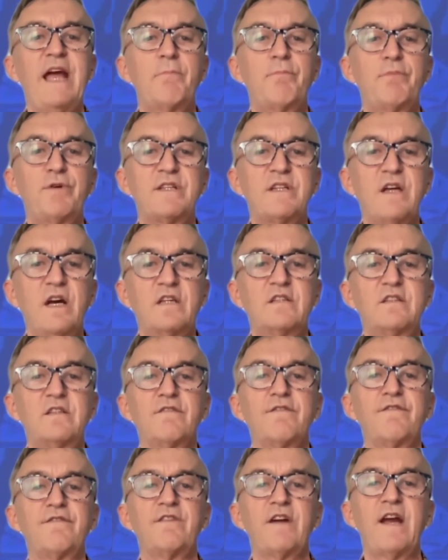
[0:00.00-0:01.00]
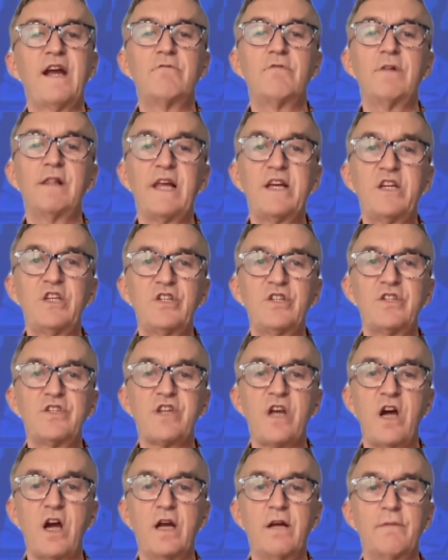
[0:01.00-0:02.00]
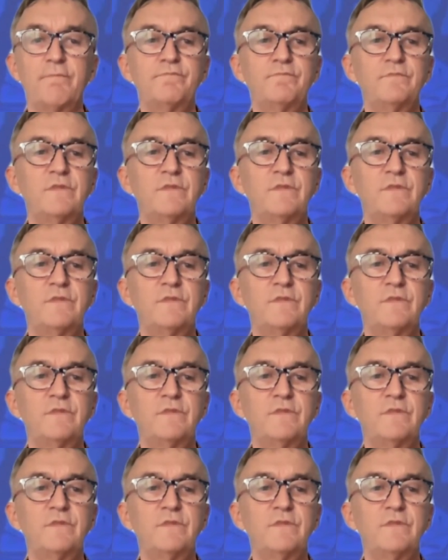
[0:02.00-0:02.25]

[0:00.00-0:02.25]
productive our relations are.